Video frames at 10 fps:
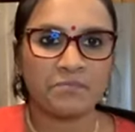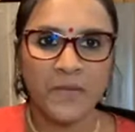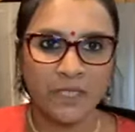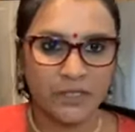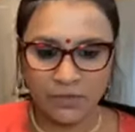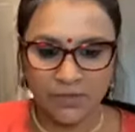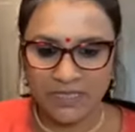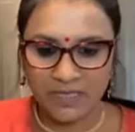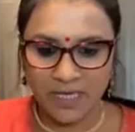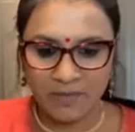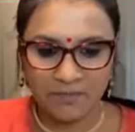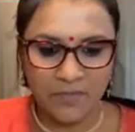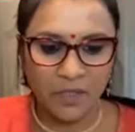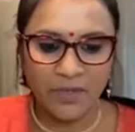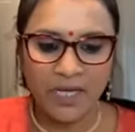let it do its thing.
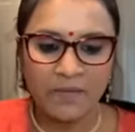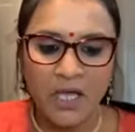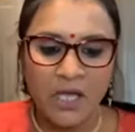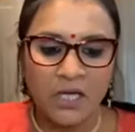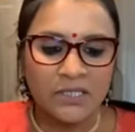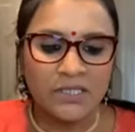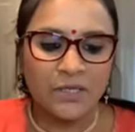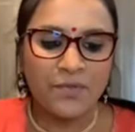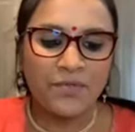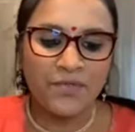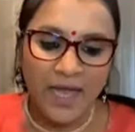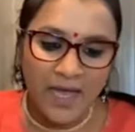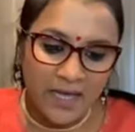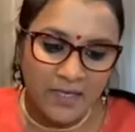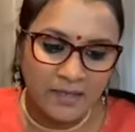Okay, so
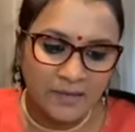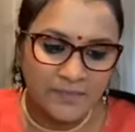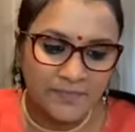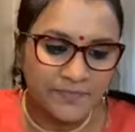then